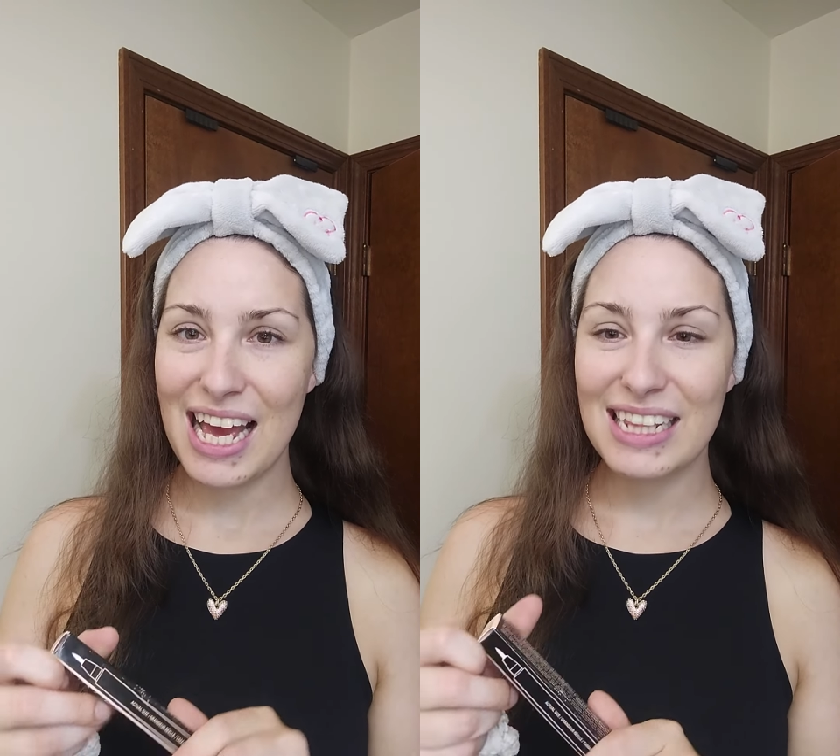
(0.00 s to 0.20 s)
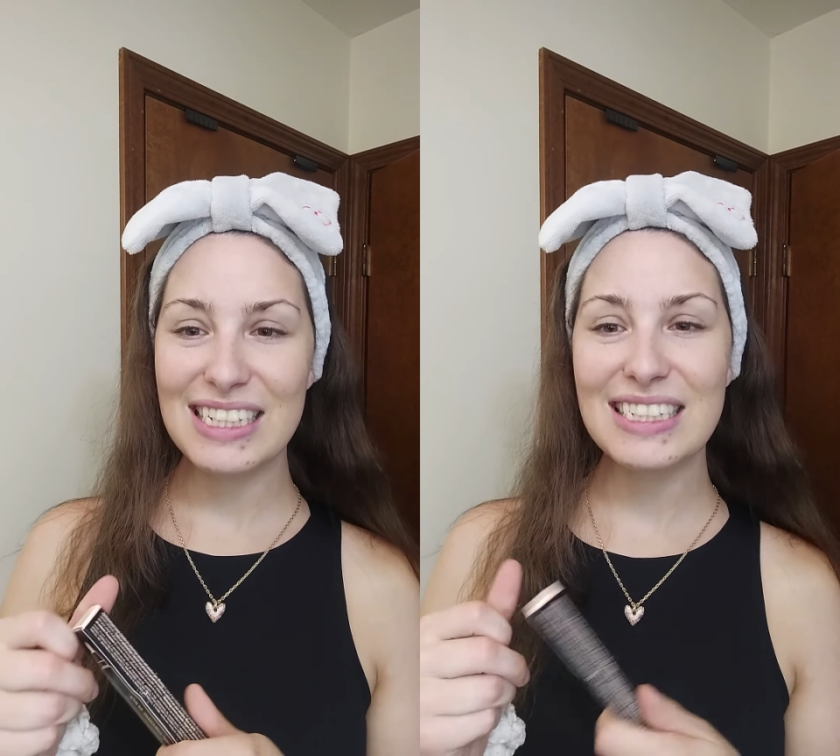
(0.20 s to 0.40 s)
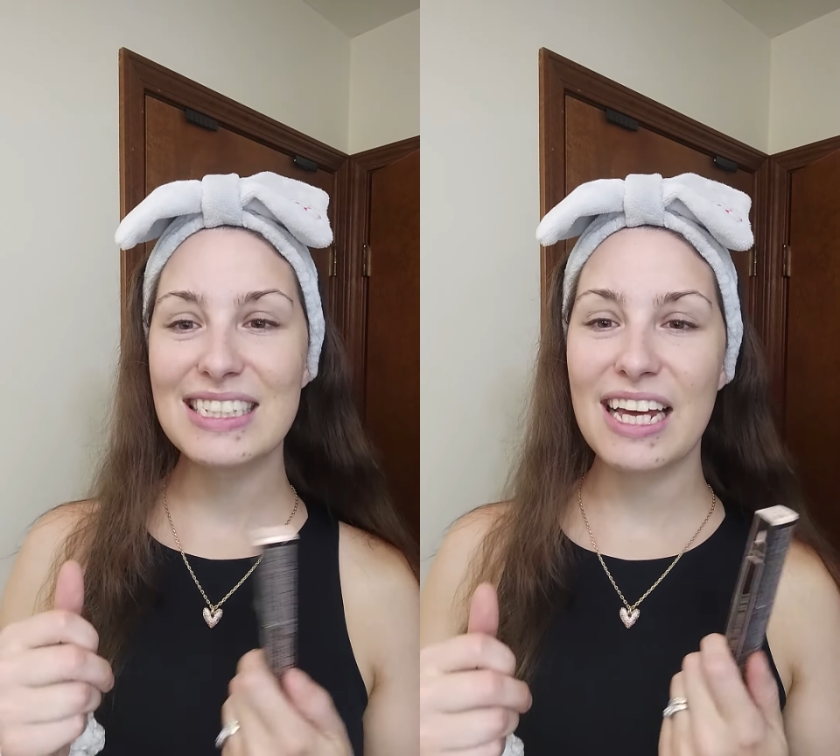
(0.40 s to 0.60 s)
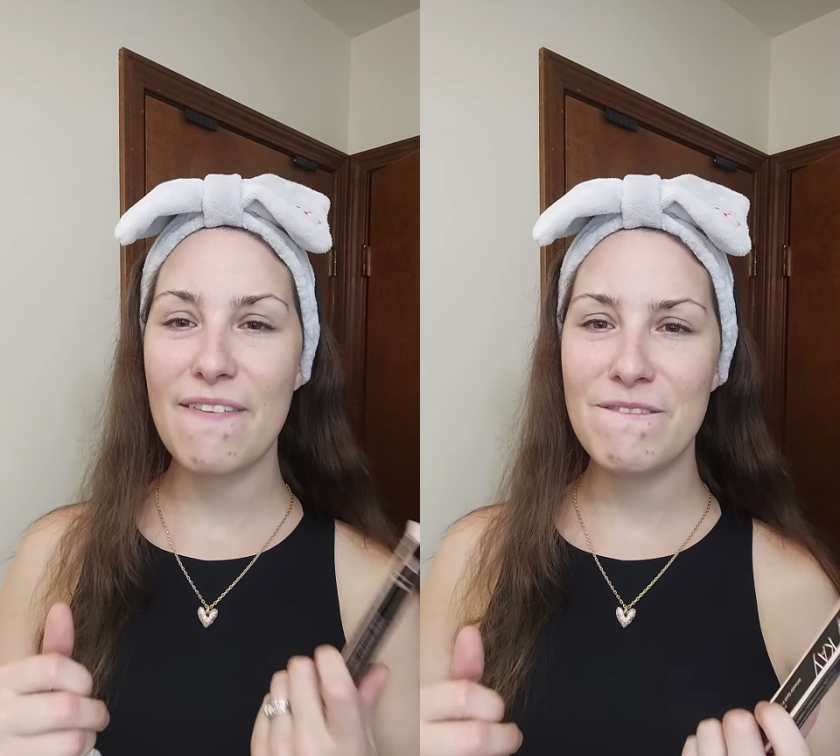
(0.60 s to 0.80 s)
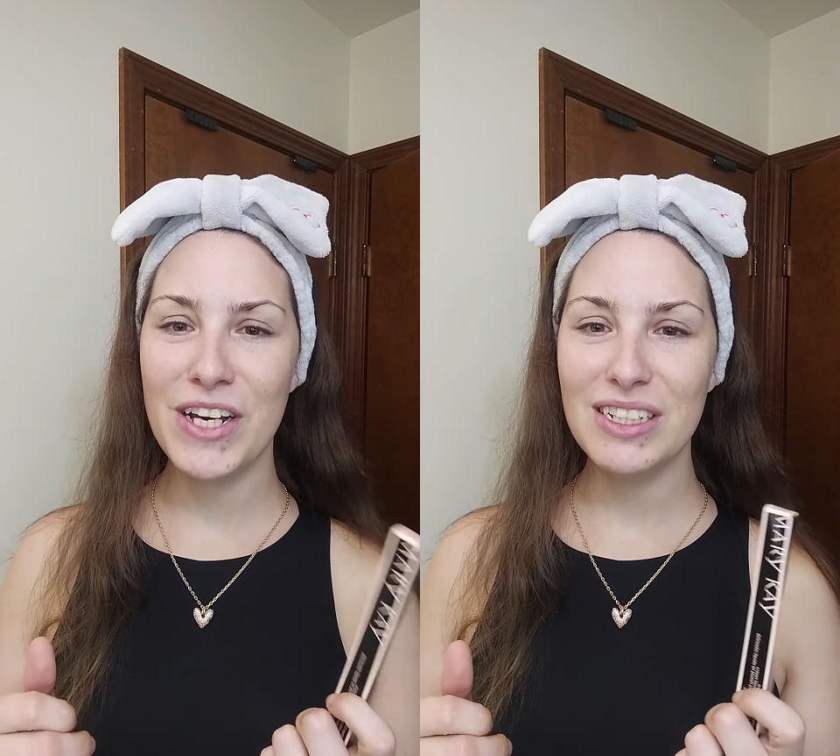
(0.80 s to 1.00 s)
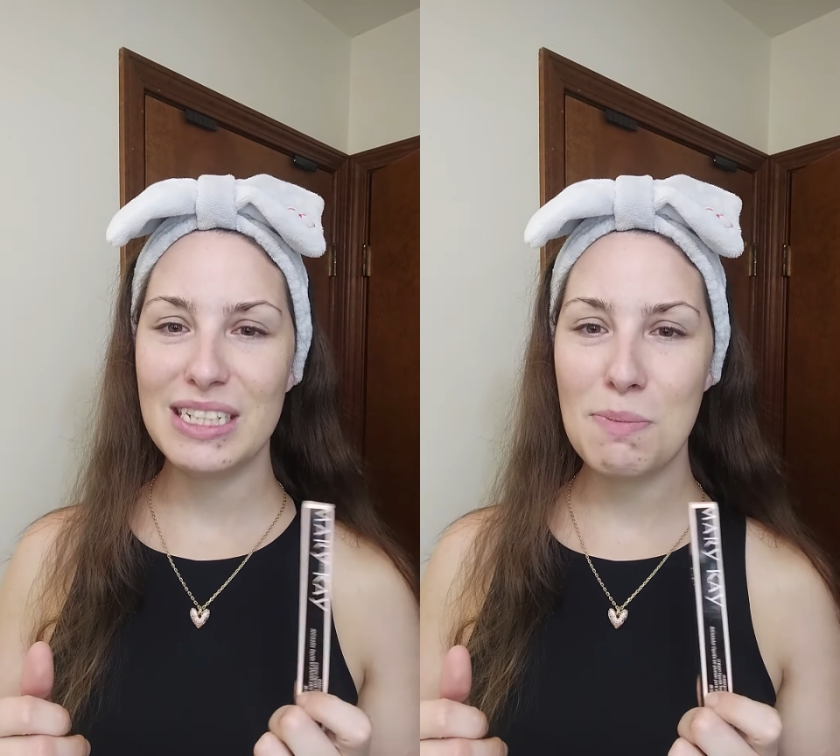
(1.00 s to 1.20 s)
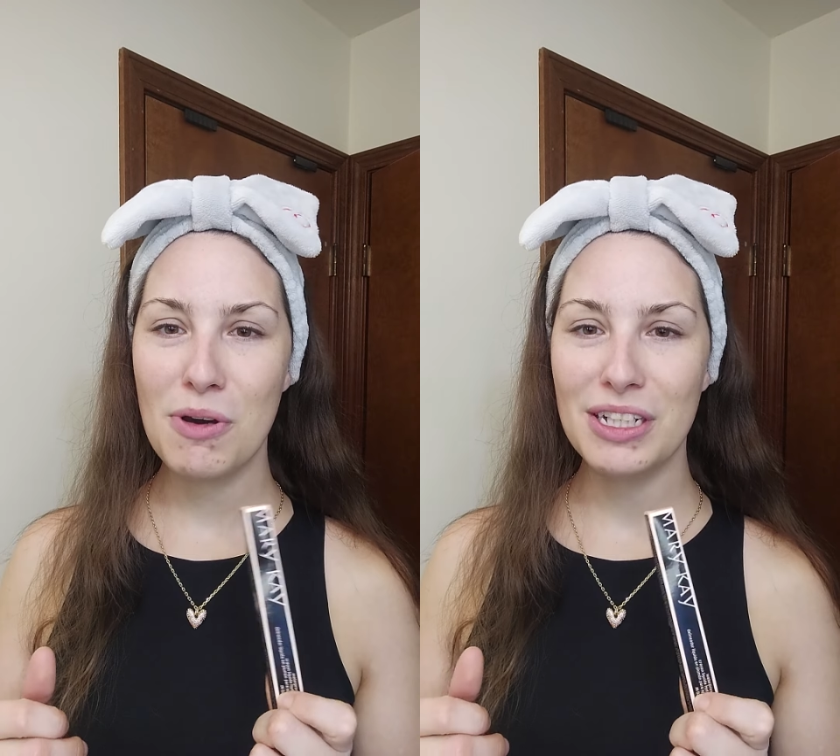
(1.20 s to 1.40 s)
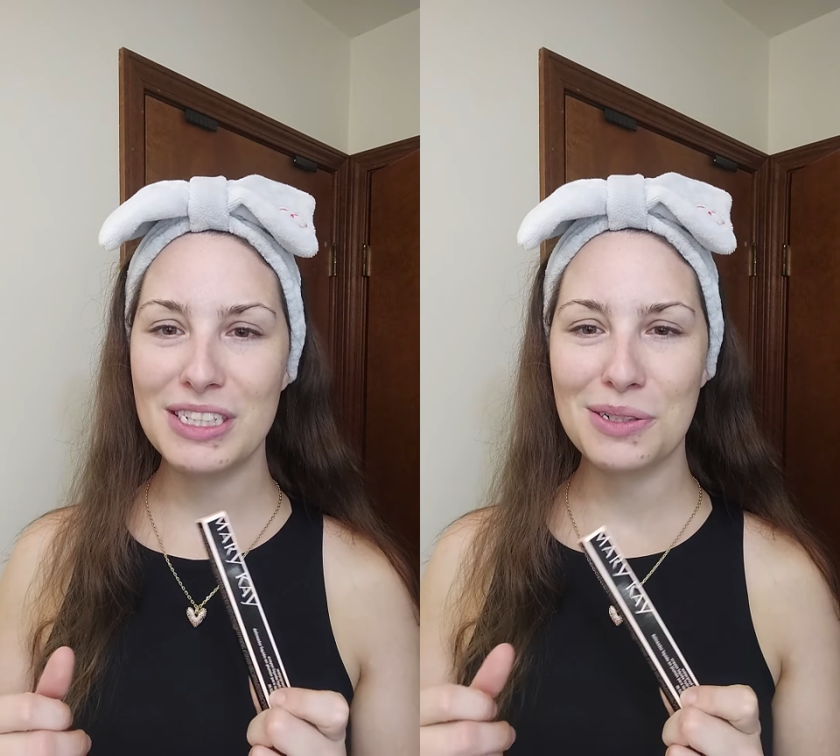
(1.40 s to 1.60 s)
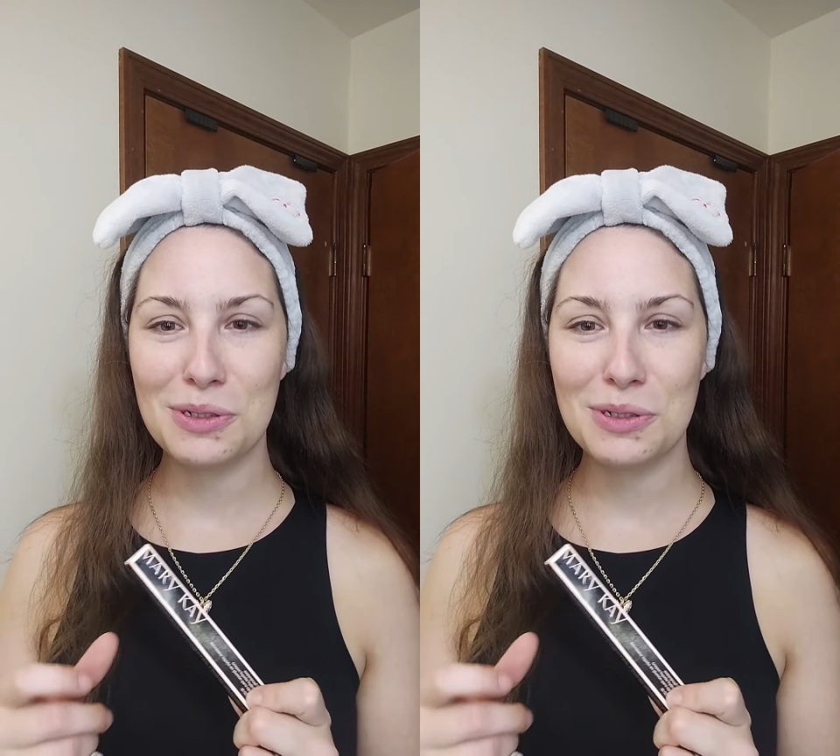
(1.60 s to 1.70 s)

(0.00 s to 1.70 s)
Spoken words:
This thing's got a felt tip on it, so